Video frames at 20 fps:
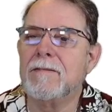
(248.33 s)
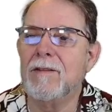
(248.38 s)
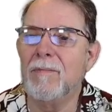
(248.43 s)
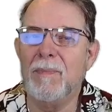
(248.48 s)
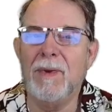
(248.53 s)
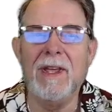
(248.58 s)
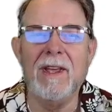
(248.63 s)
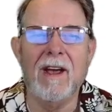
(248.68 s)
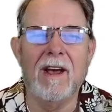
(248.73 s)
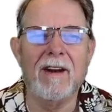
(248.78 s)

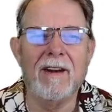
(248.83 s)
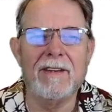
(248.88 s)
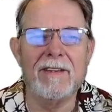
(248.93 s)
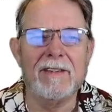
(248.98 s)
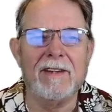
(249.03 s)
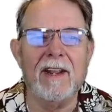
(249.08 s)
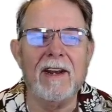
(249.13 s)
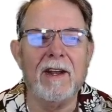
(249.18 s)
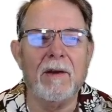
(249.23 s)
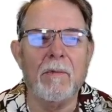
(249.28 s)
Be
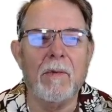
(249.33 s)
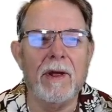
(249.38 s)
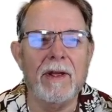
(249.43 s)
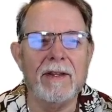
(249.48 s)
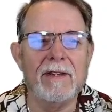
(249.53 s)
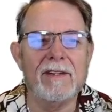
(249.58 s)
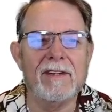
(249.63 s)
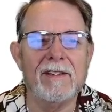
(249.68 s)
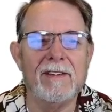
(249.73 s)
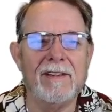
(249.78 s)
honest
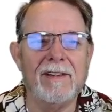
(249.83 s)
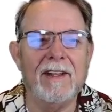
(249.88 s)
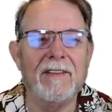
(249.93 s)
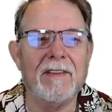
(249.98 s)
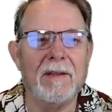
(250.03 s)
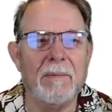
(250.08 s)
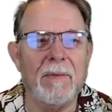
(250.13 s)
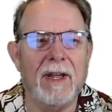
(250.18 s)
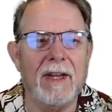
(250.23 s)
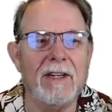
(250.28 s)
anyways. Let
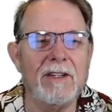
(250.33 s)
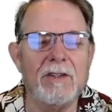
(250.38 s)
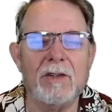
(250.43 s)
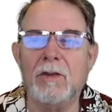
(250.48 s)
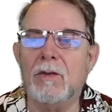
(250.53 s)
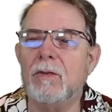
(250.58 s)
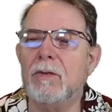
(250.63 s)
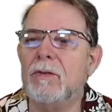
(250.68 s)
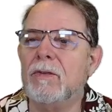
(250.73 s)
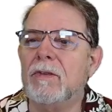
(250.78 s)
them hate
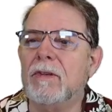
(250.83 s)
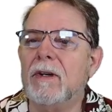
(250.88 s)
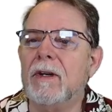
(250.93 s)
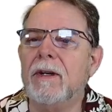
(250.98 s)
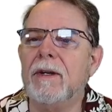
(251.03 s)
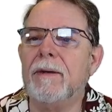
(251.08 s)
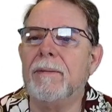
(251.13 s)
you. Right?